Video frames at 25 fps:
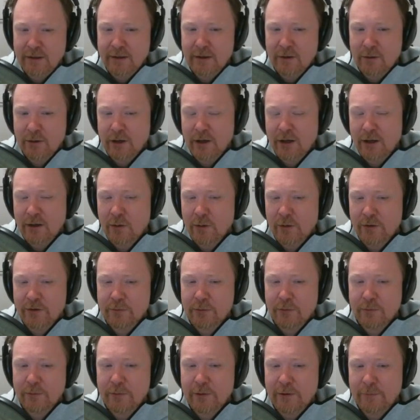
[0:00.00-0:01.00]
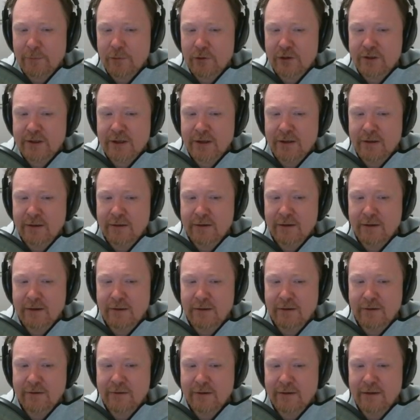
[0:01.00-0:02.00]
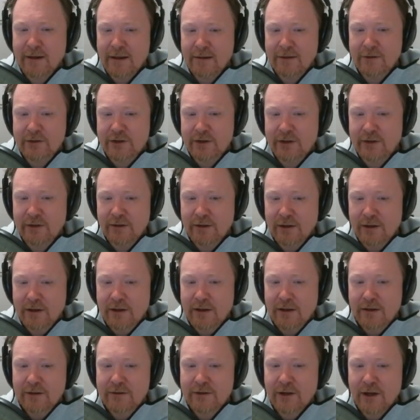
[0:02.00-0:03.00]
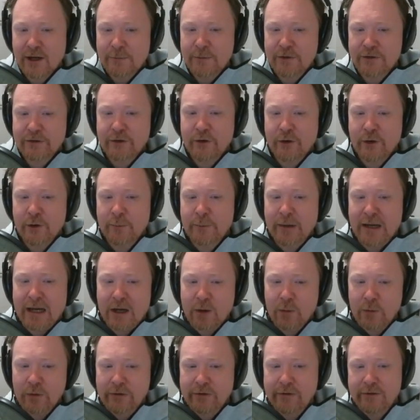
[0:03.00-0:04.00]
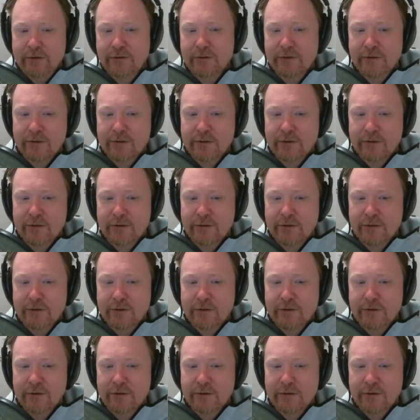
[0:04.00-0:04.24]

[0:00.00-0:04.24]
Now, I always pretend in this analogy, time is going backwards.